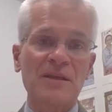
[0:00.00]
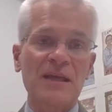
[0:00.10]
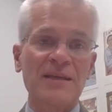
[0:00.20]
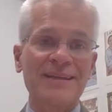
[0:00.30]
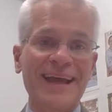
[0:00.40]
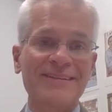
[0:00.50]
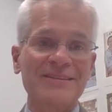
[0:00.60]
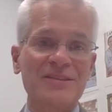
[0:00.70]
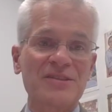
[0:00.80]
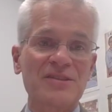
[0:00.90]

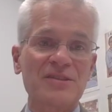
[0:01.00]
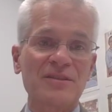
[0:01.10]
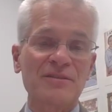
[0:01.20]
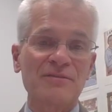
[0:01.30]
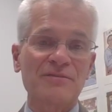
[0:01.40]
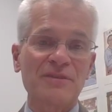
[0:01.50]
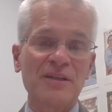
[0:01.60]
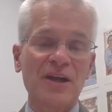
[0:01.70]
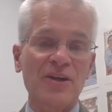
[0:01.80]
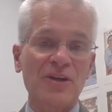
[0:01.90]
analysis of
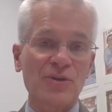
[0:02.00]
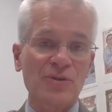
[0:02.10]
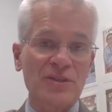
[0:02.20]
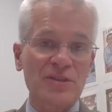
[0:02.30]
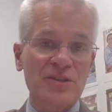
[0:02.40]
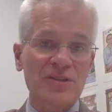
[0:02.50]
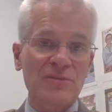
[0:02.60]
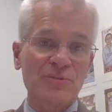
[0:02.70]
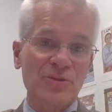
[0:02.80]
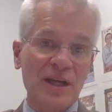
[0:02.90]
our current
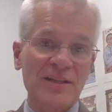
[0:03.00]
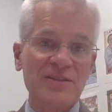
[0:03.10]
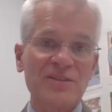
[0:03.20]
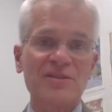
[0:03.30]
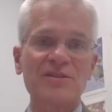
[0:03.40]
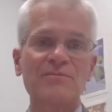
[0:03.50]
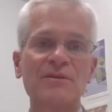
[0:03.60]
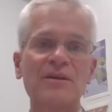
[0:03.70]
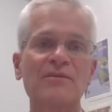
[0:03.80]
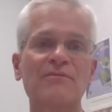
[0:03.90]
system or non-system